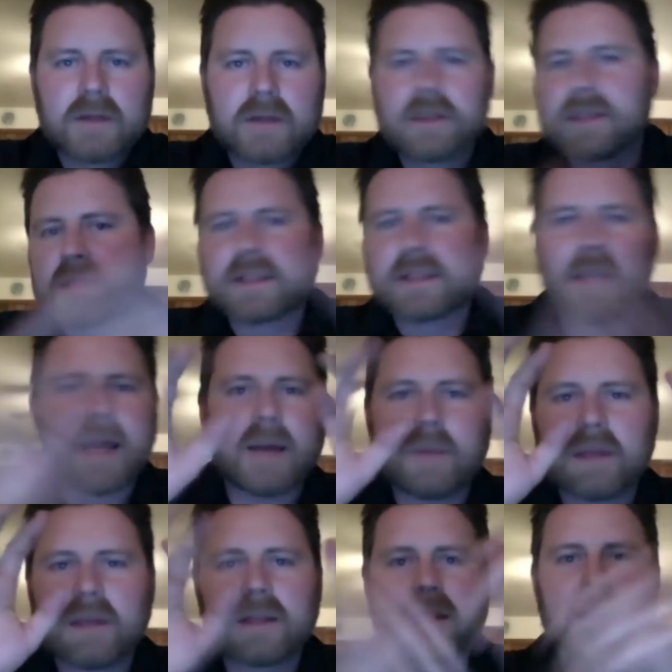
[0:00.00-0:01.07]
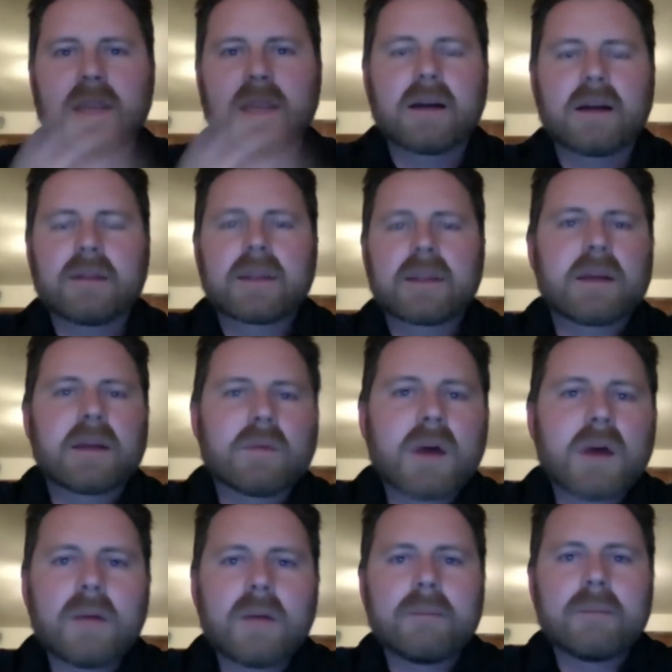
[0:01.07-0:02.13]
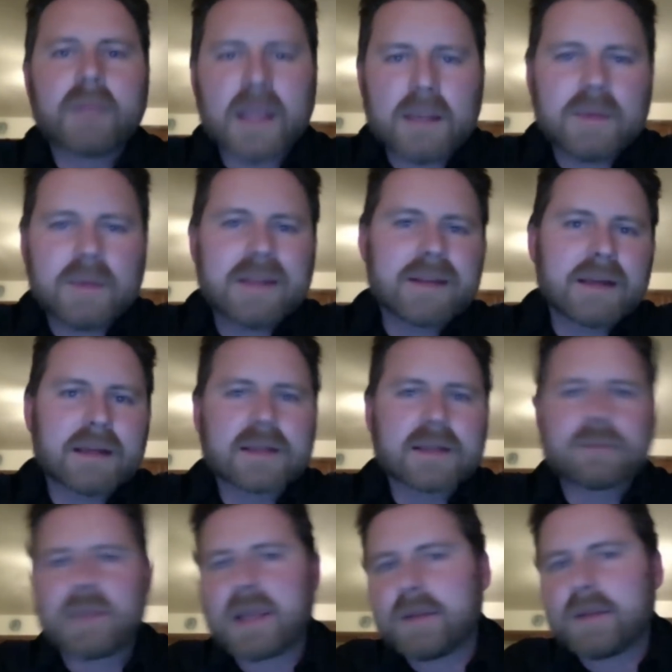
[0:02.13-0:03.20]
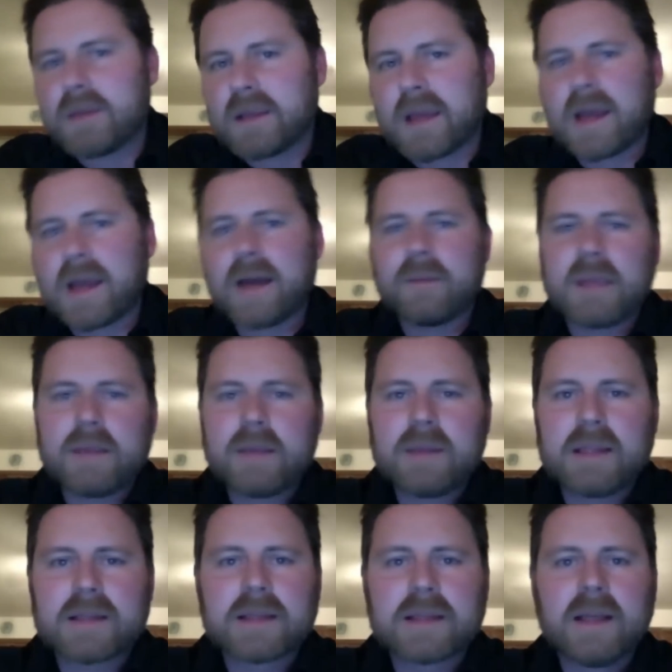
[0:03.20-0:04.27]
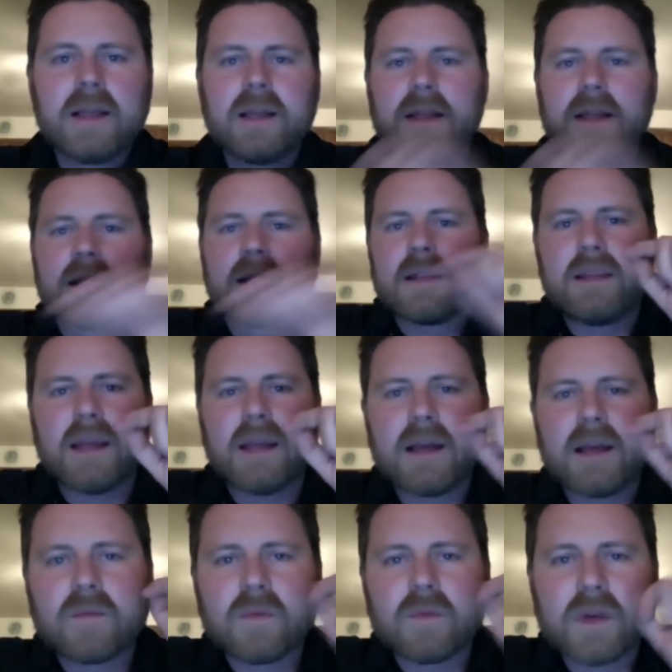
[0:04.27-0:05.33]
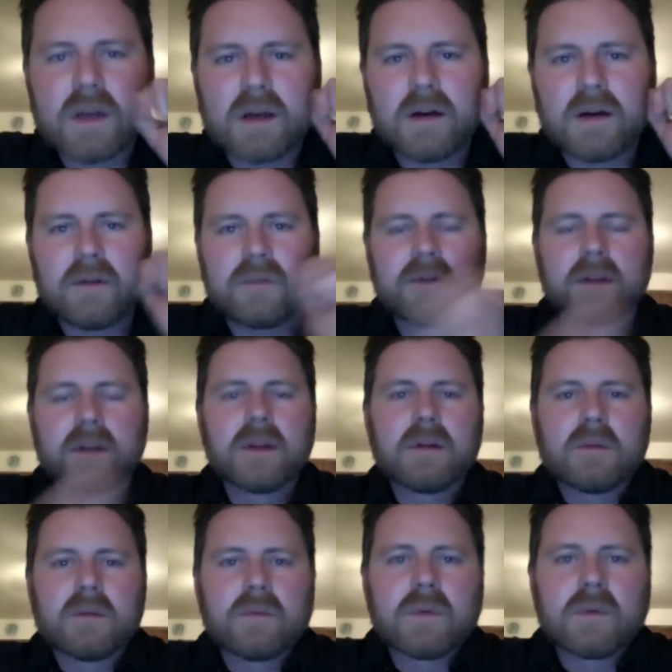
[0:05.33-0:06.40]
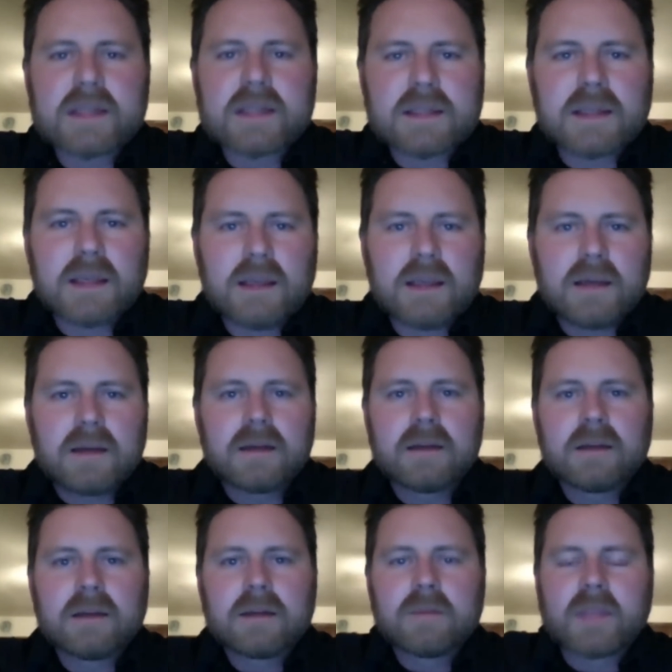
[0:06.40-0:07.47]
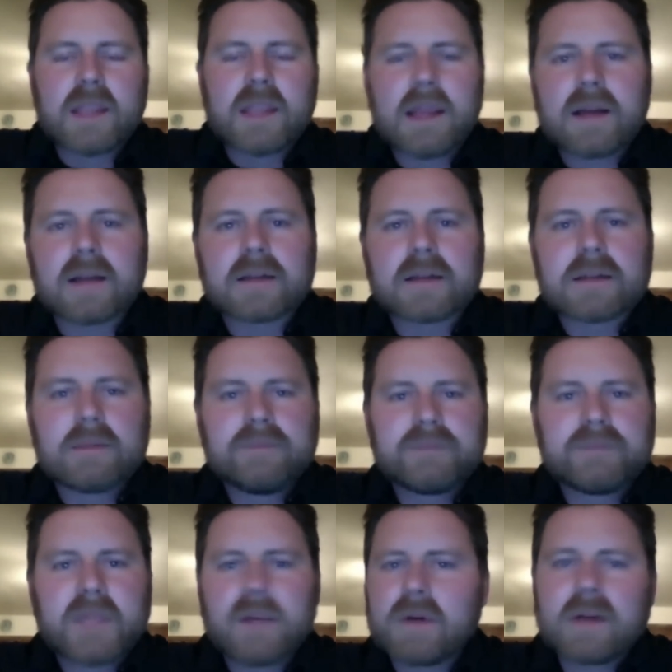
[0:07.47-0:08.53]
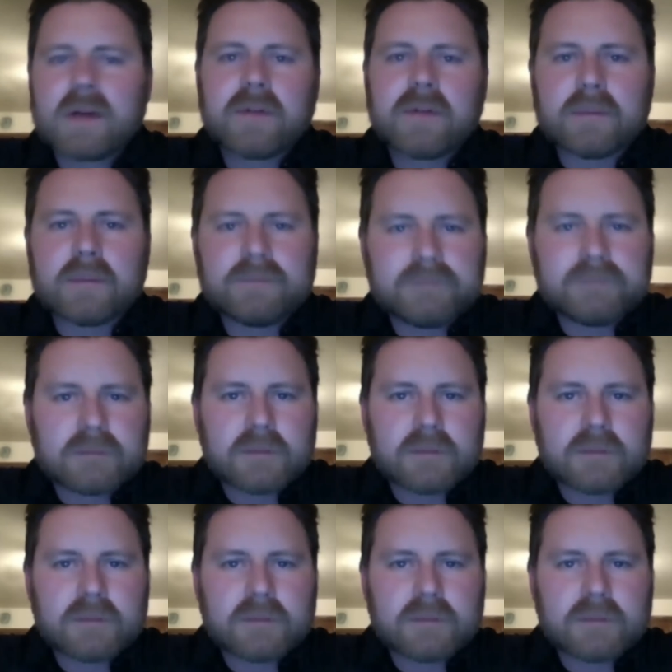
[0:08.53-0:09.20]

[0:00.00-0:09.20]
You're just stabbing in the air and thinking, well, maybe this, maybe that, maybe this. Get rid of risky mechanics. Get rid of it.